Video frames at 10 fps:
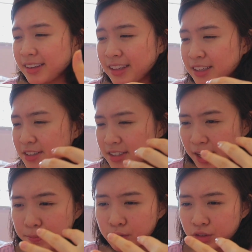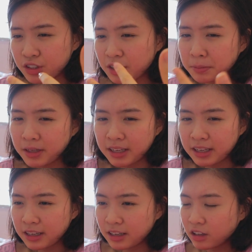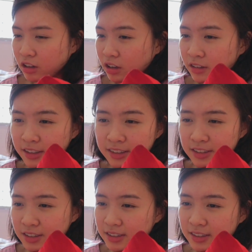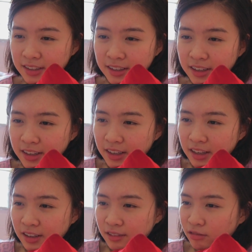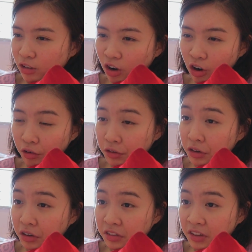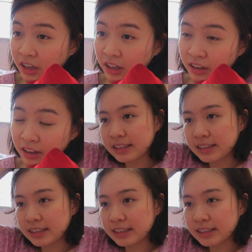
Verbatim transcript: they just kept pushing me along this corridor thing.